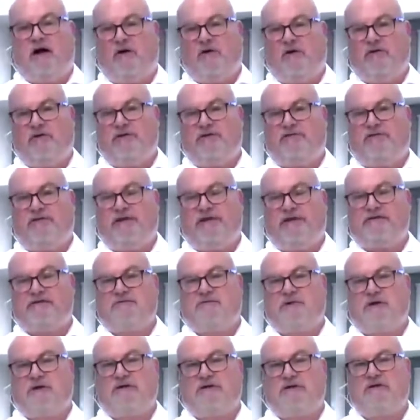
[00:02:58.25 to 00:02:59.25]
all the
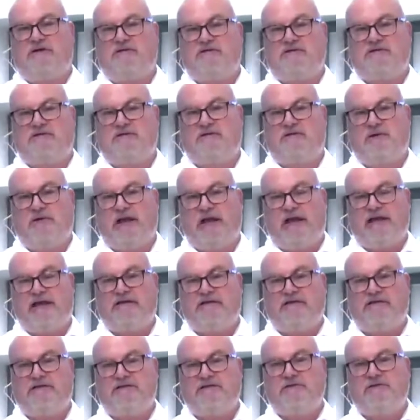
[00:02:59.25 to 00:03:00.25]
things what is
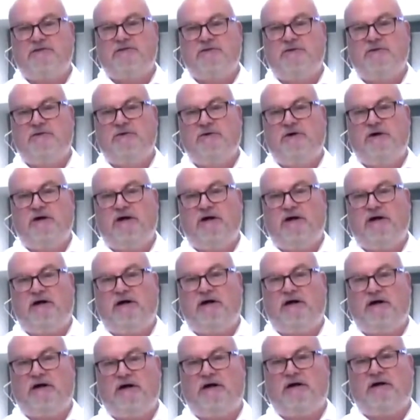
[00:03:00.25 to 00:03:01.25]
related to
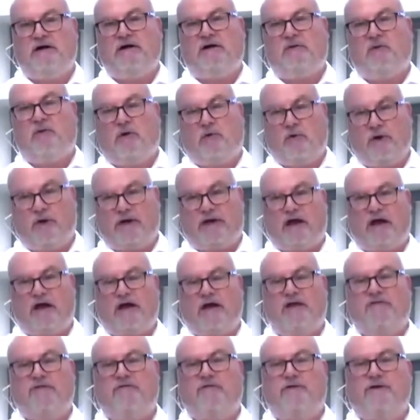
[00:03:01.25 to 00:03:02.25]
or what
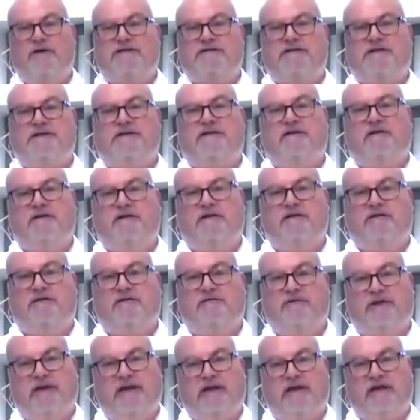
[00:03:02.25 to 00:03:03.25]
are influencing
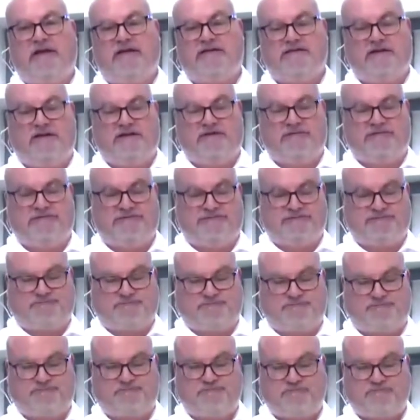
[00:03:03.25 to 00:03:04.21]
the filling itself.